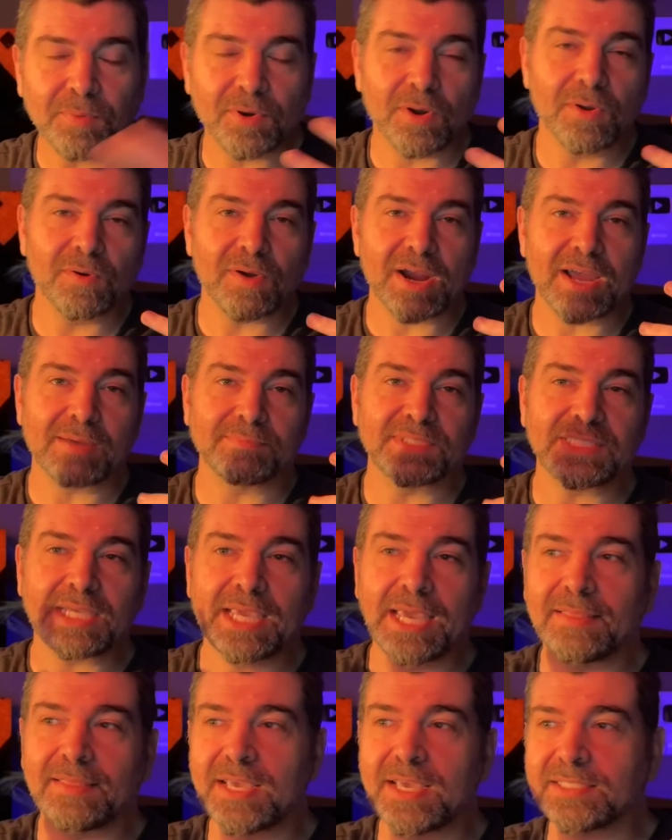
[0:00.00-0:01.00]
programs
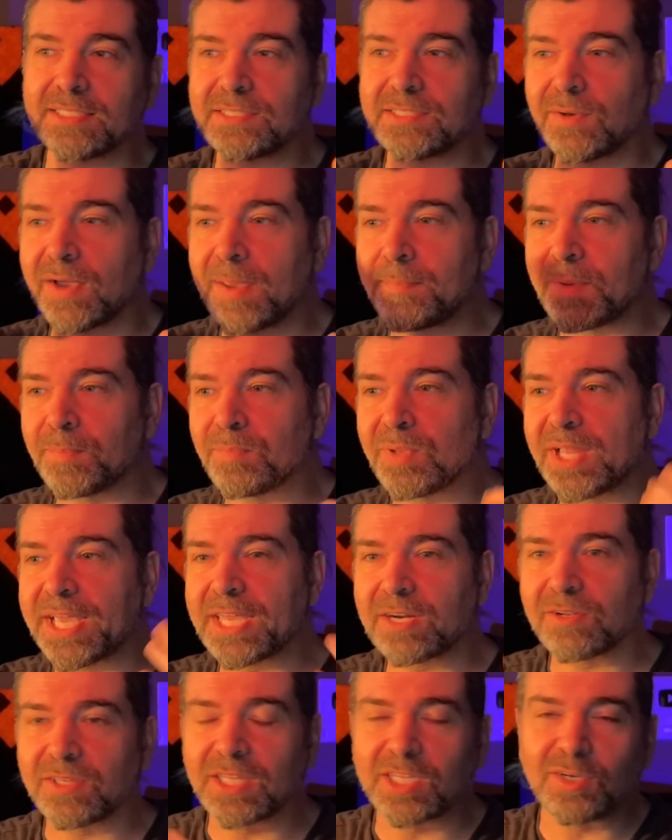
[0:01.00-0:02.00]
in this. So I've been
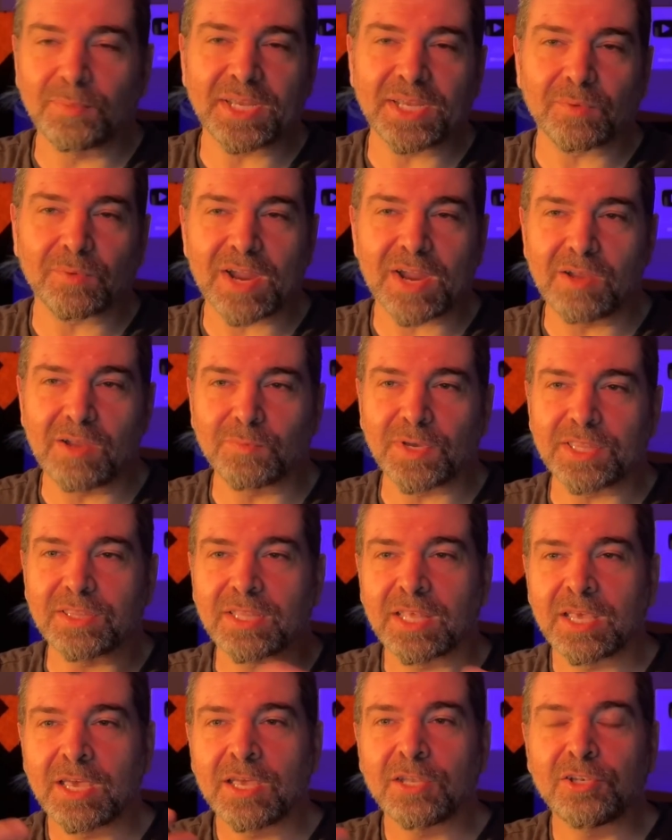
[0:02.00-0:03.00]
playing a little bit around with
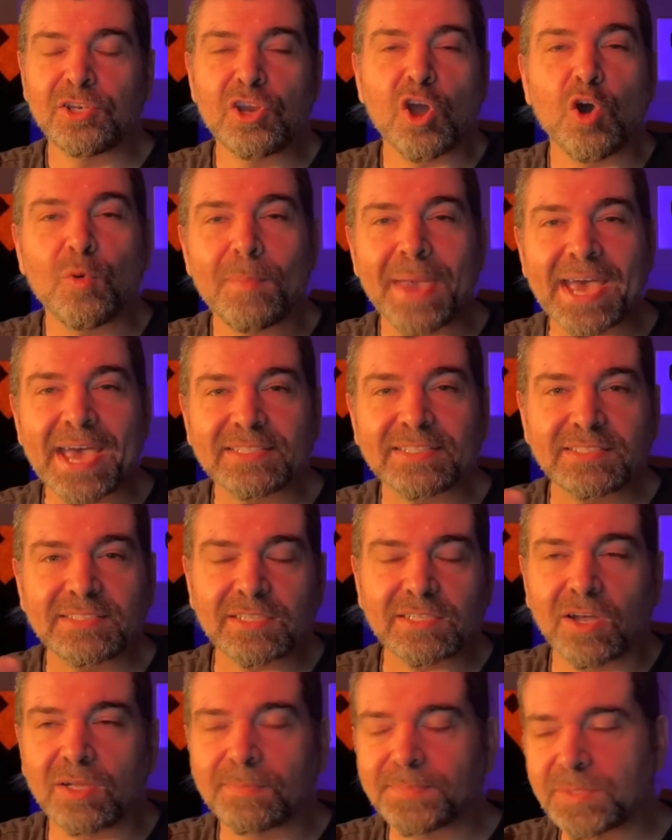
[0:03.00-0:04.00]
Nomad
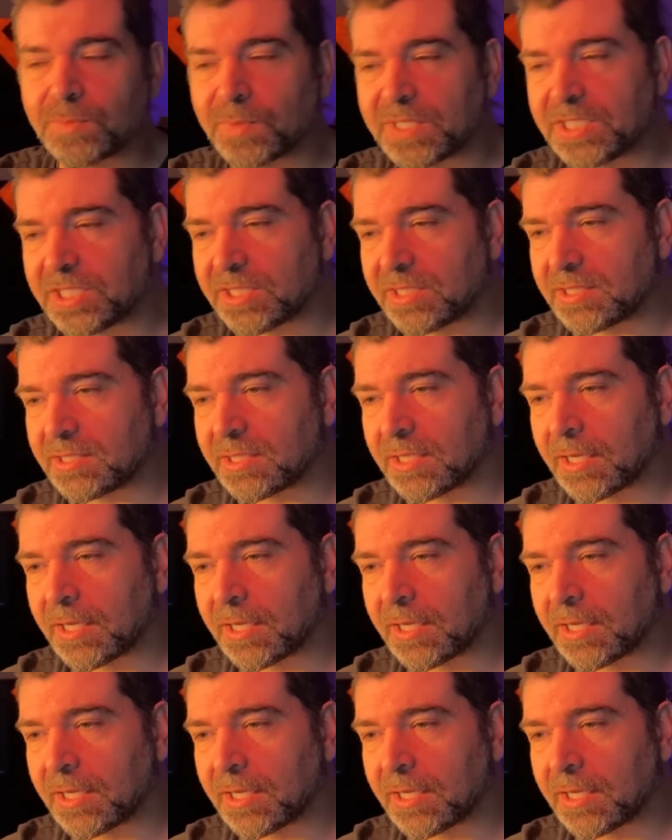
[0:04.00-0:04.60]
Sculpt, which is